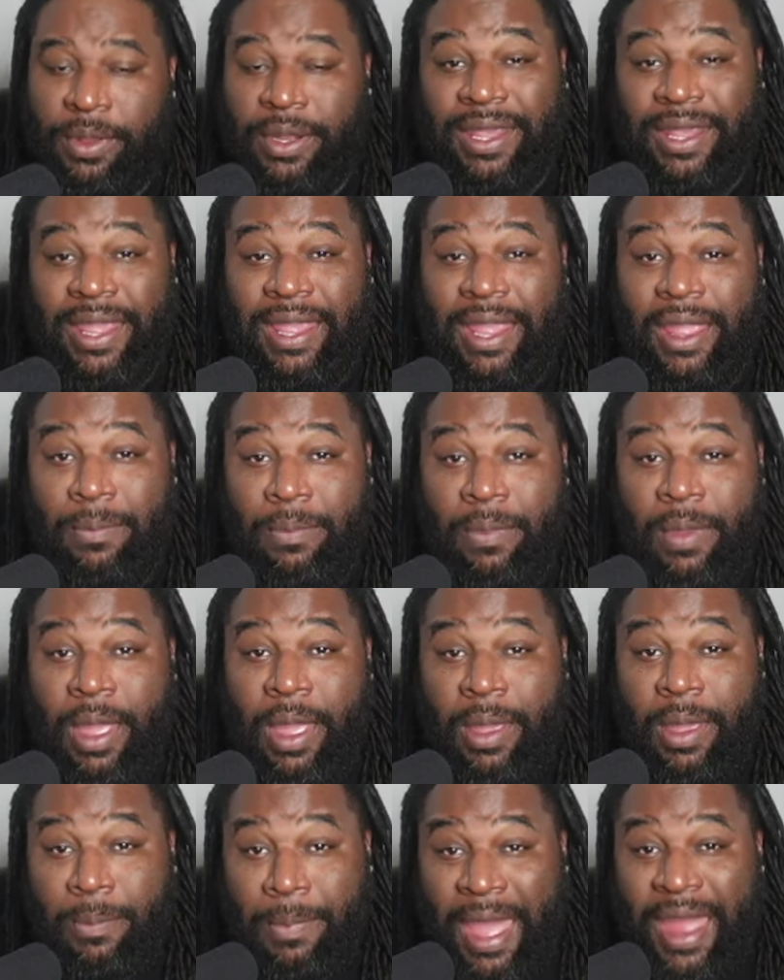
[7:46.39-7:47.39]
And again,
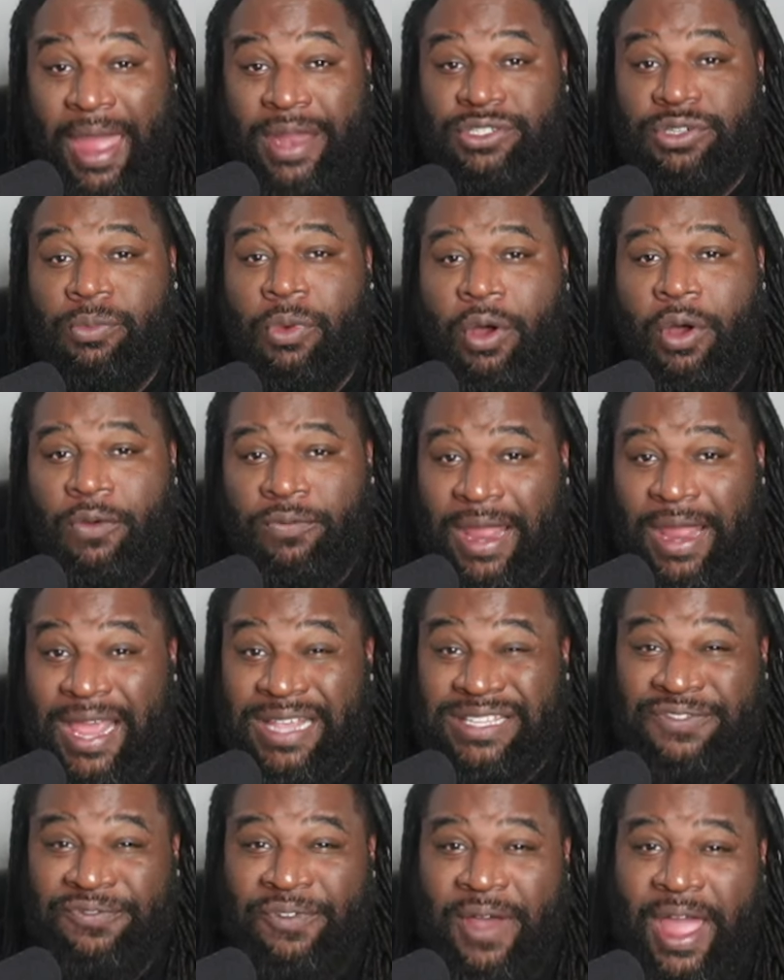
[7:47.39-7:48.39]
Madrimov's
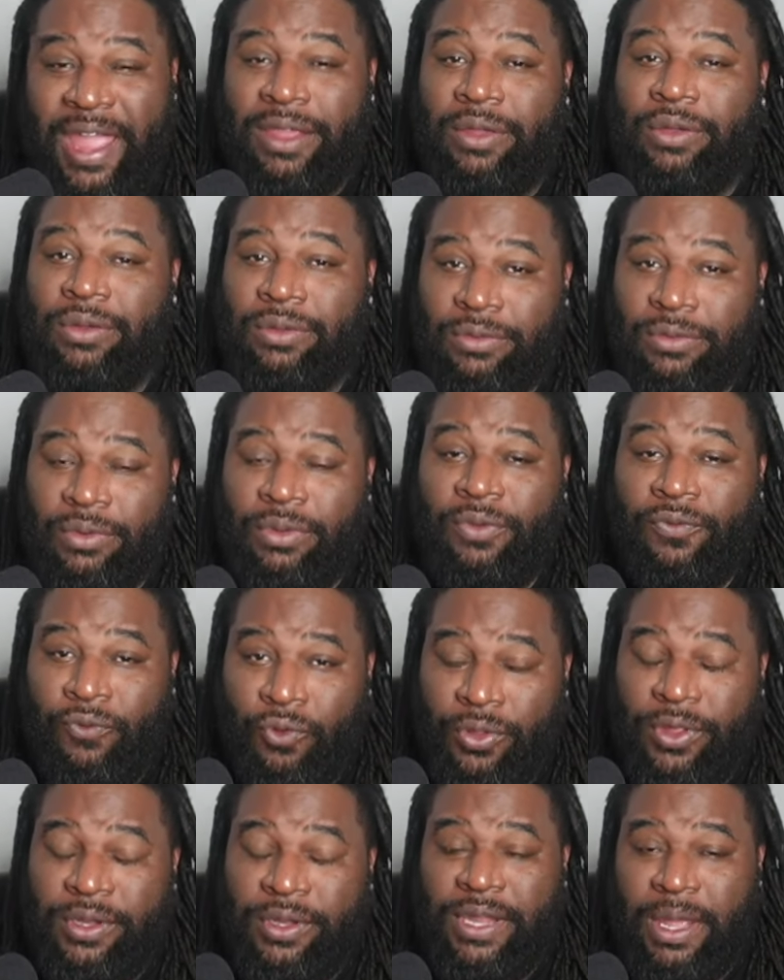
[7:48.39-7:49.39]
last fight
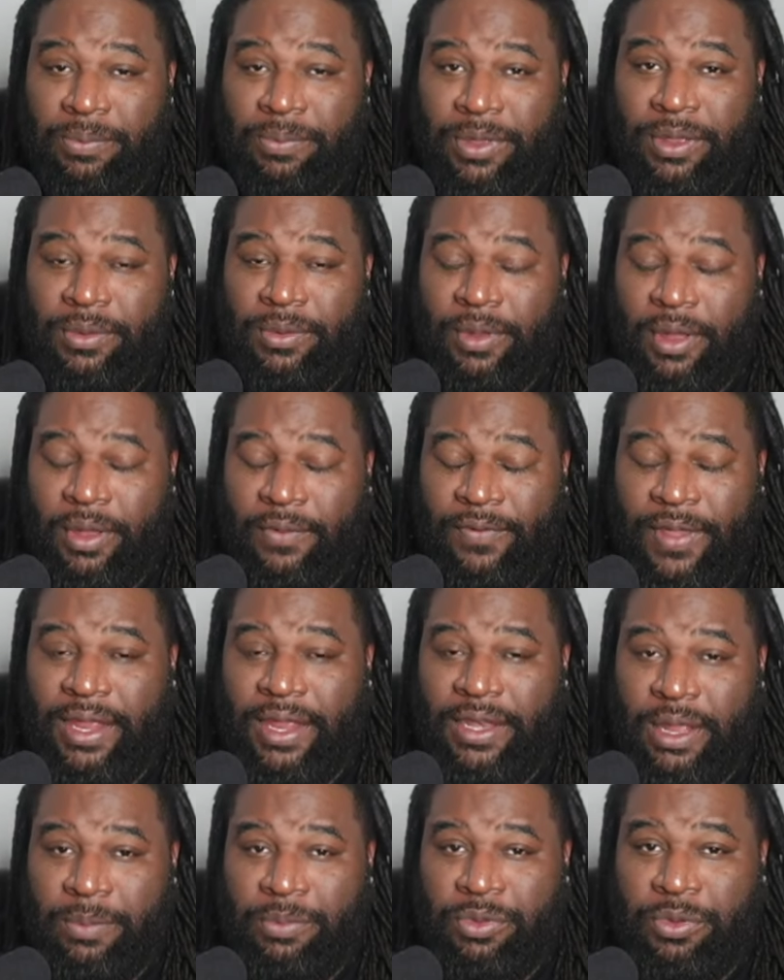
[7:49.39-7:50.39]
for the
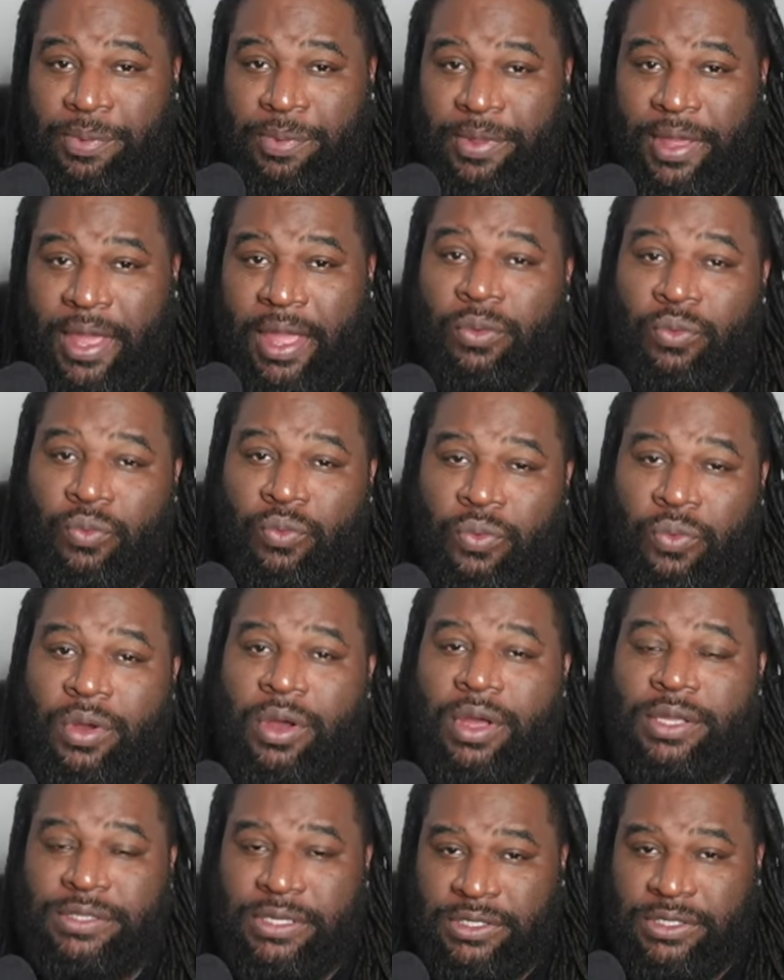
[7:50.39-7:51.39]
vacant WBA
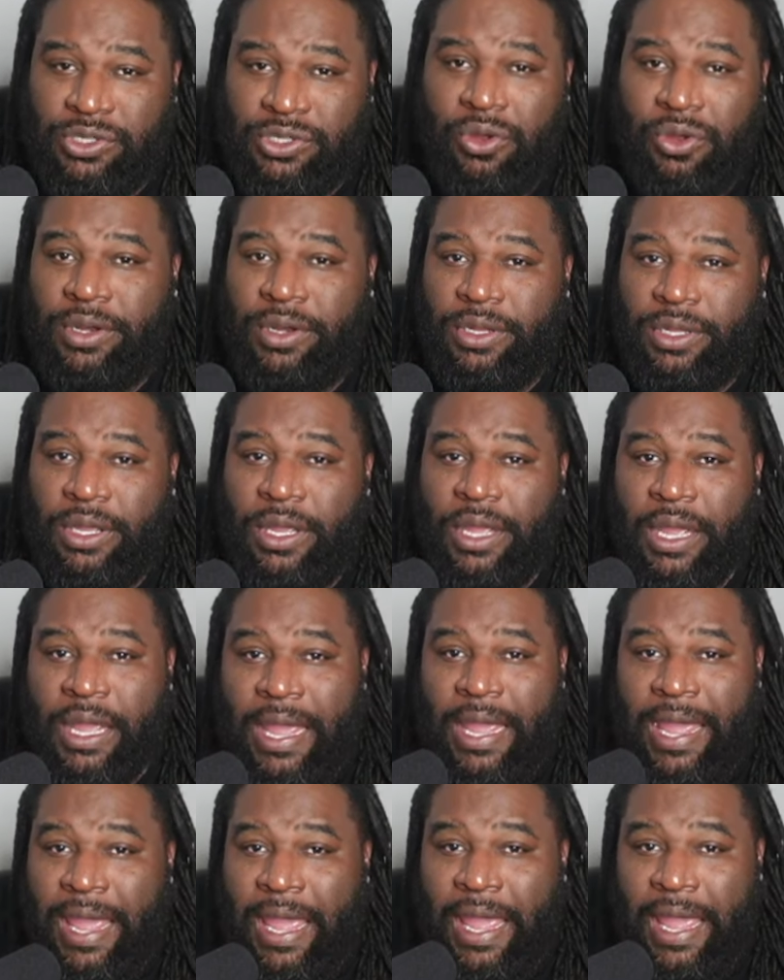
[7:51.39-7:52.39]
was in Saudi
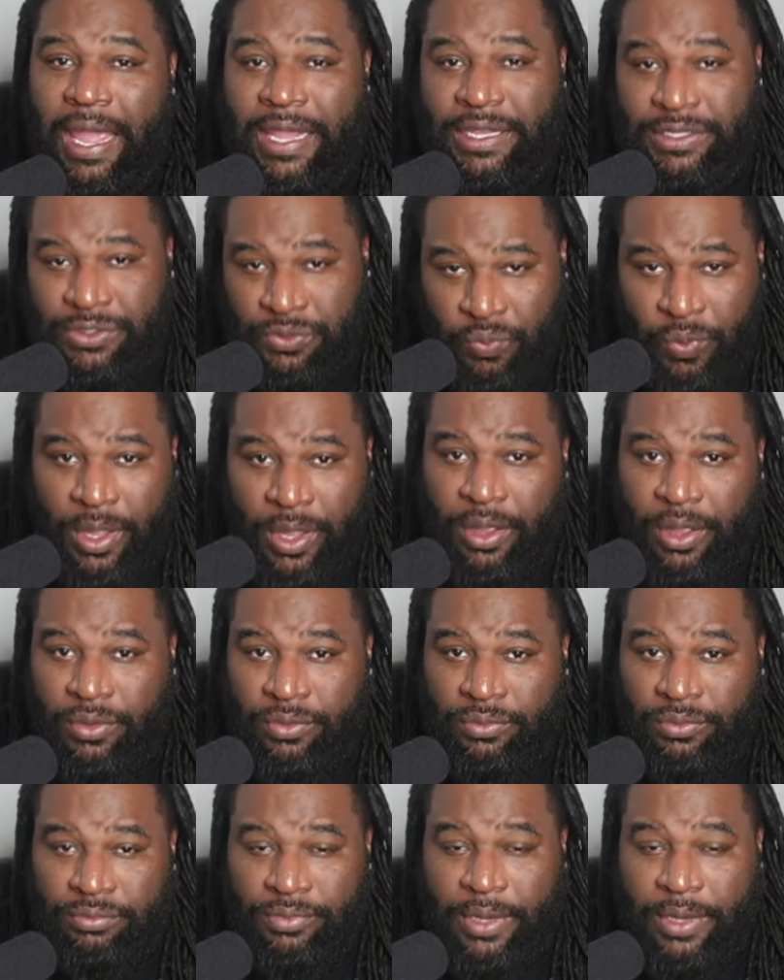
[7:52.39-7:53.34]
as well.